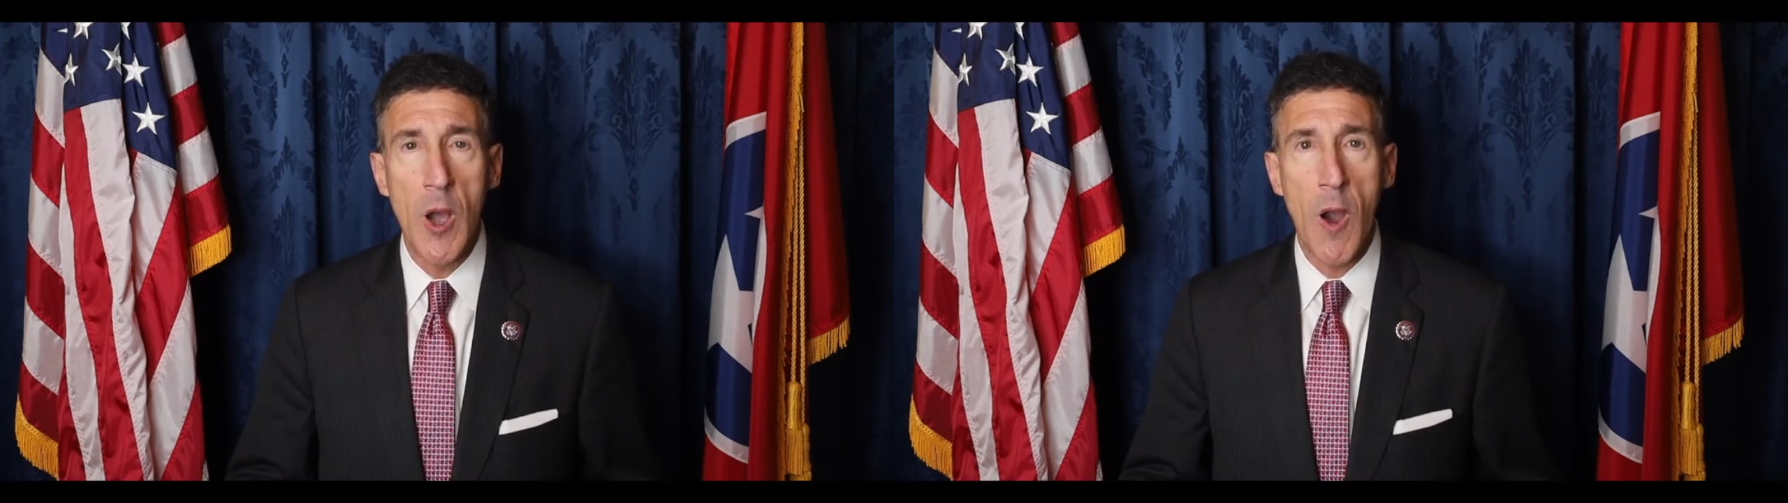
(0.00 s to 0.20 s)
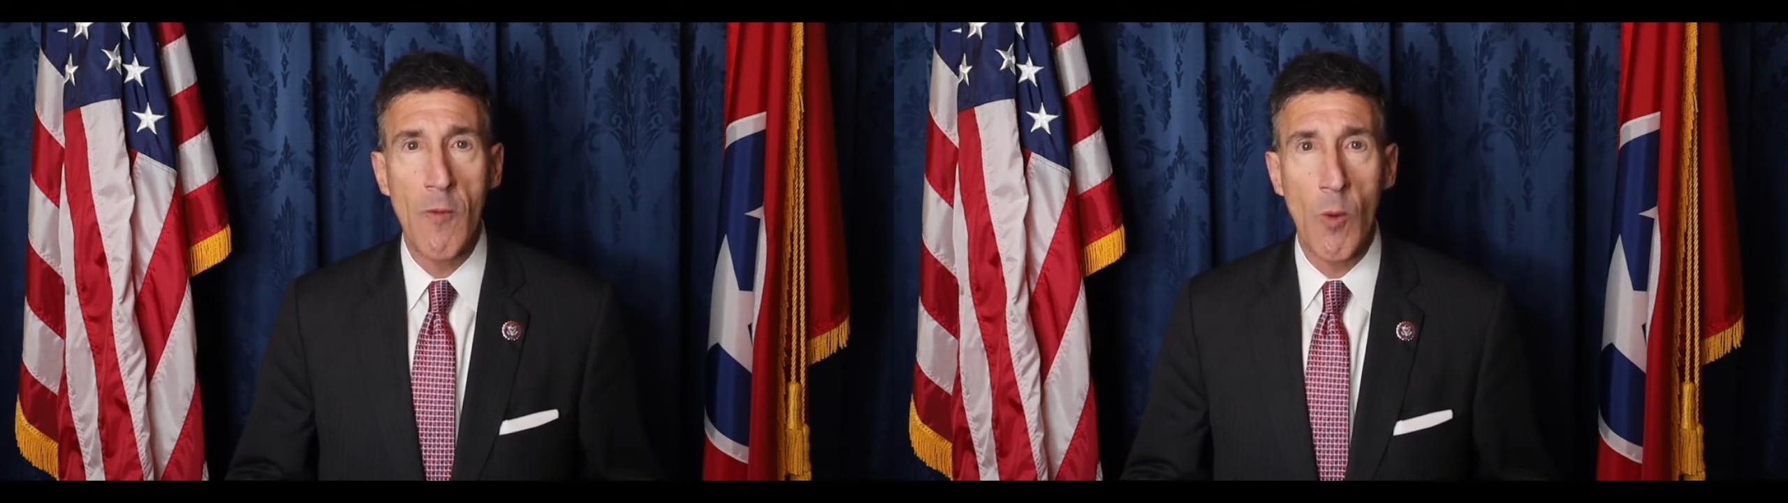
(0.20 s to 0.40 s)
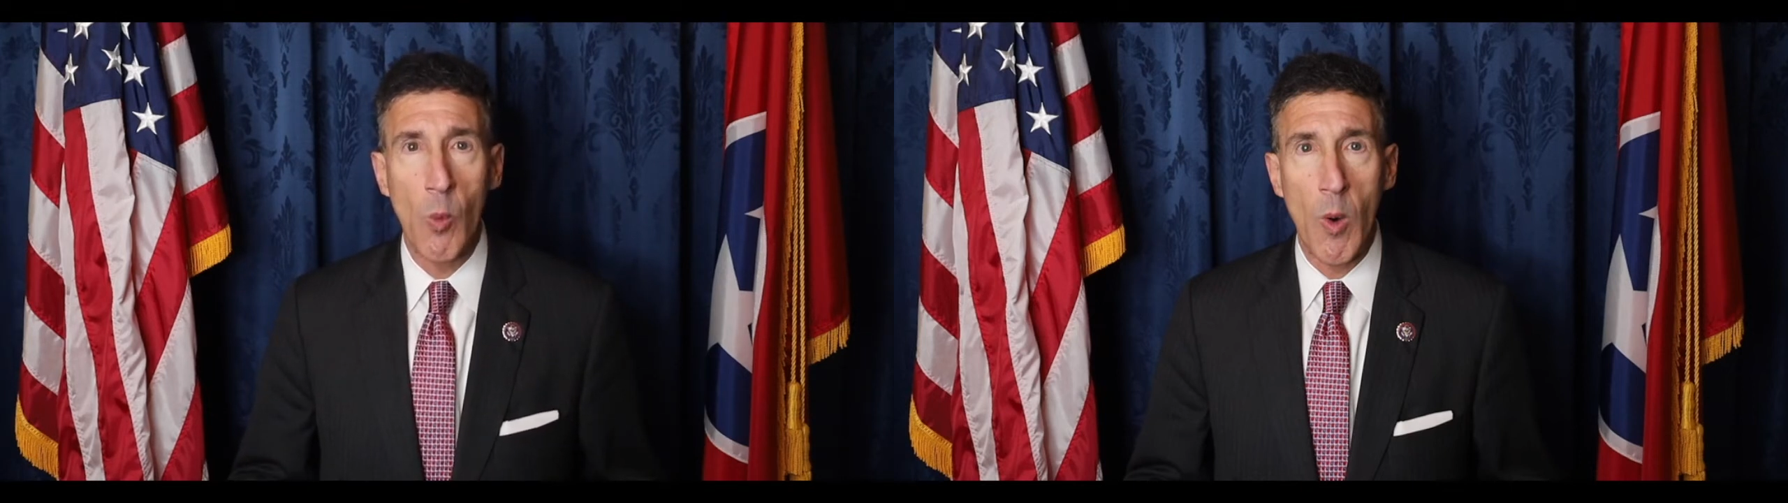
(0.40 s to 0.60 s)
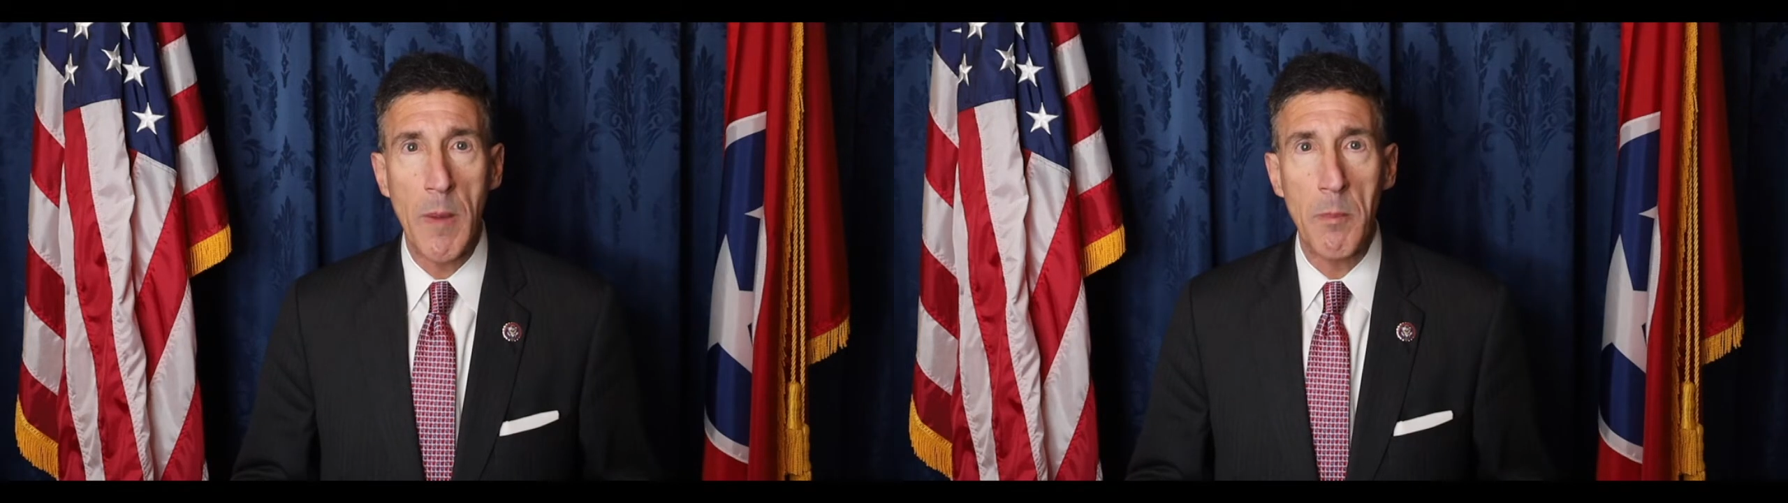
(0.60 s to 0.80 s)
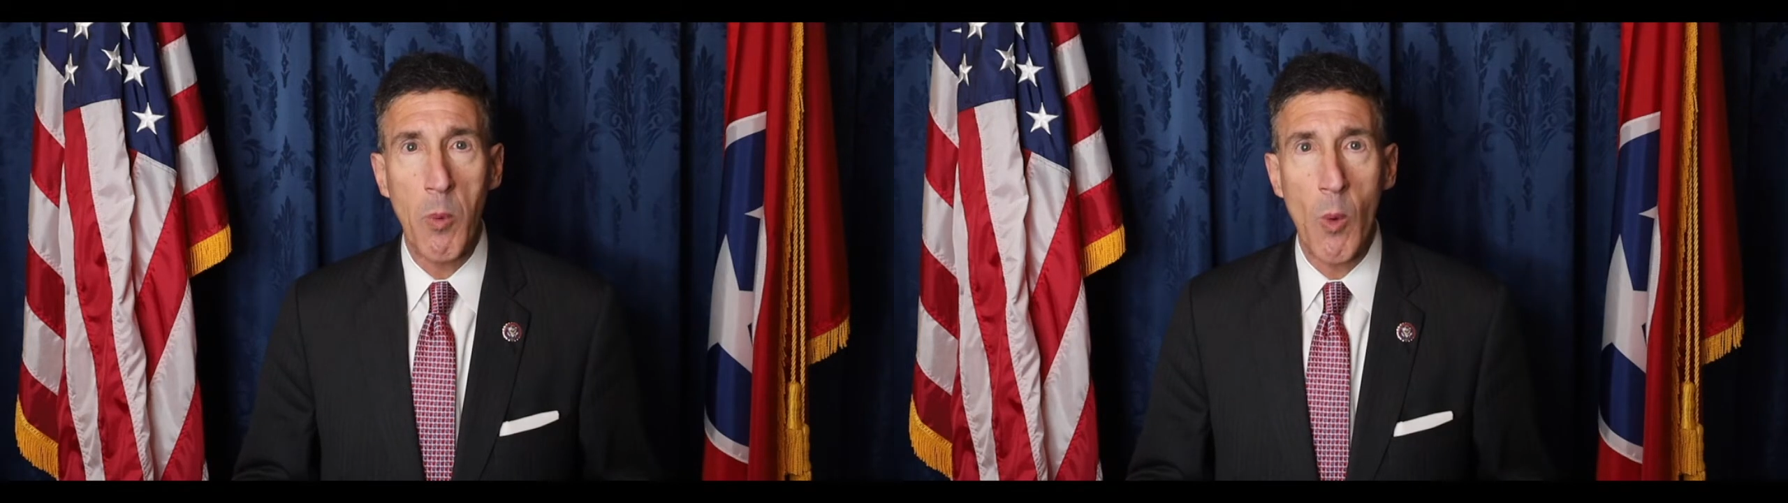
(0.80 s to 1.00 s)
over
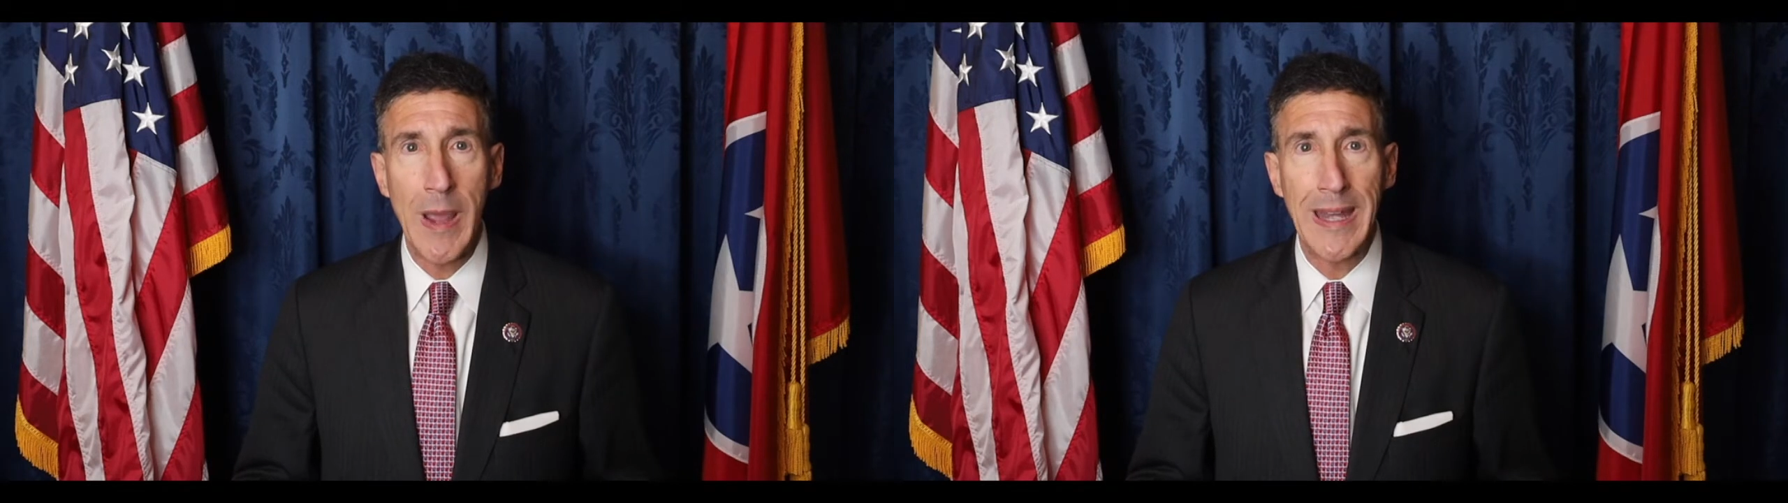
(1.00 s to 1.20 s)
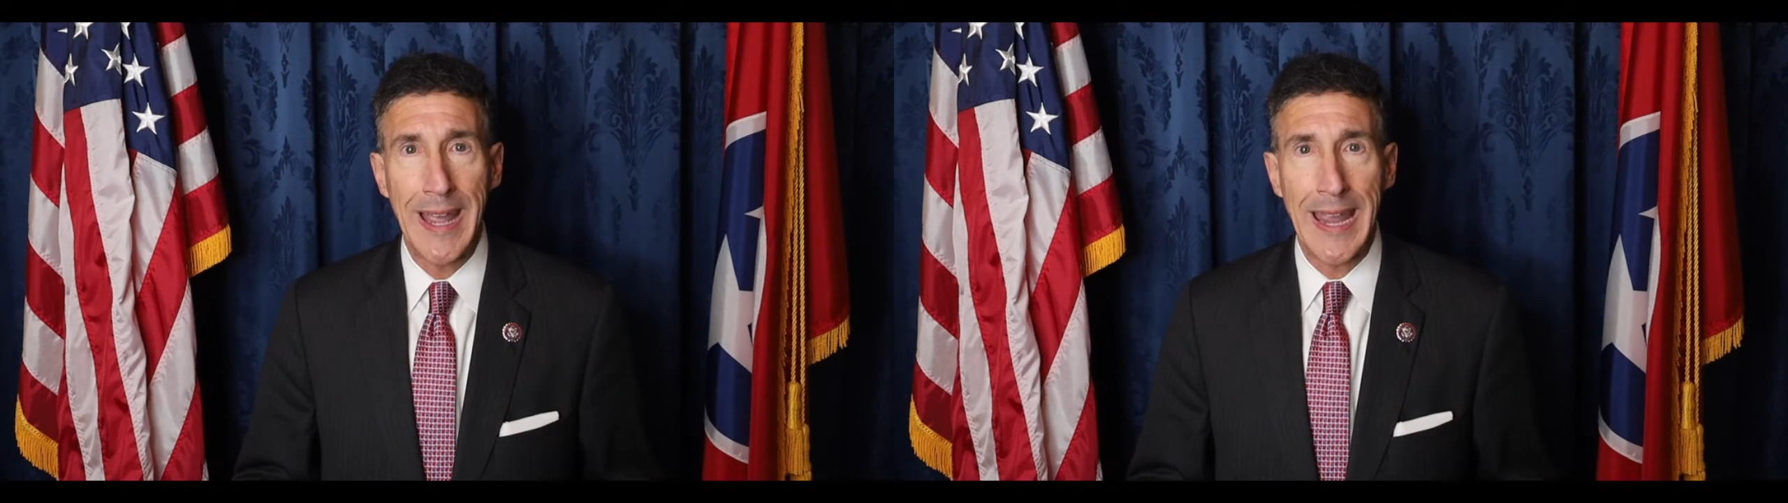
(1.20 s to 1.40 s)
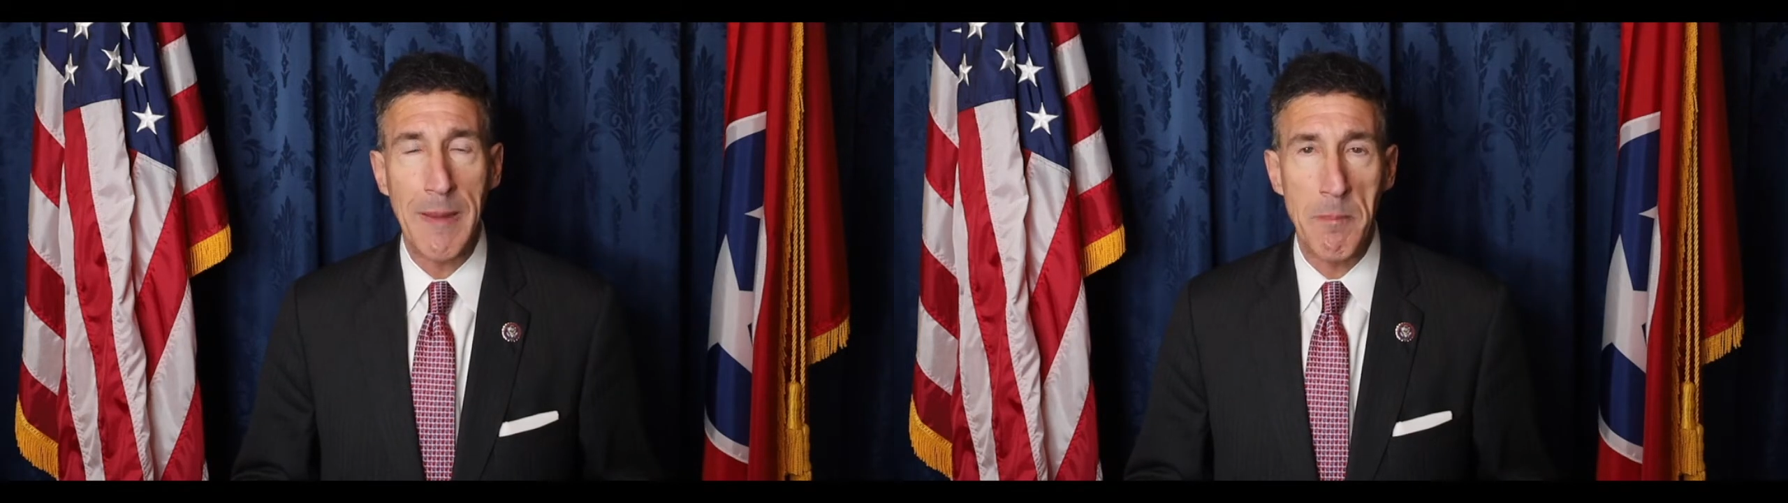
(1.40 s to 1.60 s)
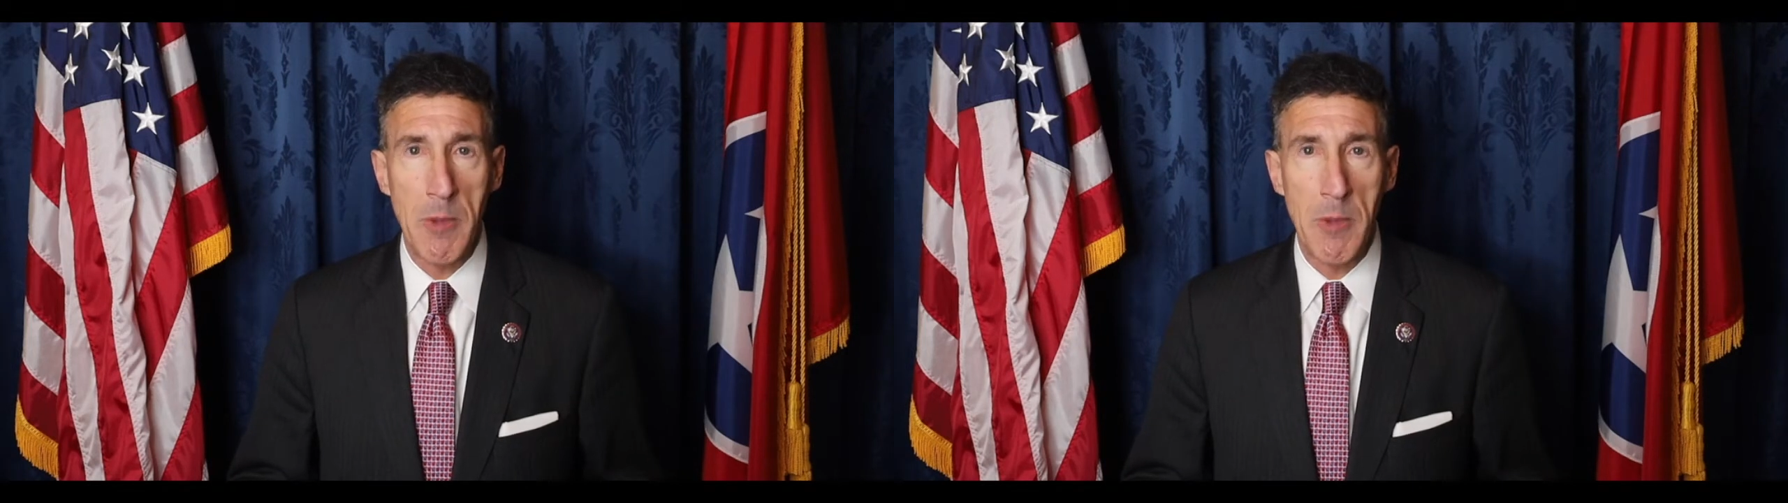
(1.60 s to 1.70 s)
1.8